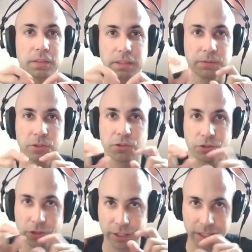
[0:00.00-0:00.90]
different
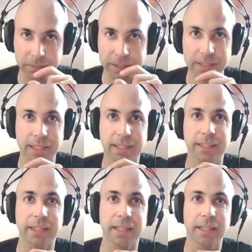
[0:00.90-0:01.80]
circuit elements that
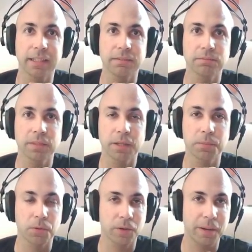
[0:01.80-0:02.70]
I
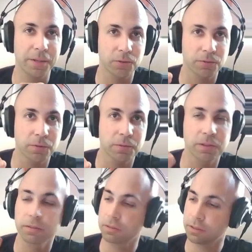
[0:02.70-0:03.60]
program in order for
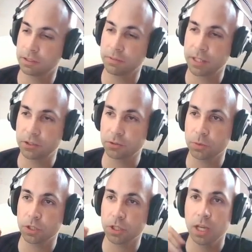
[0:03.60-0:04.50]
the device to
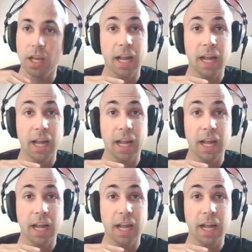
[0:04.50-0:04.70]
work,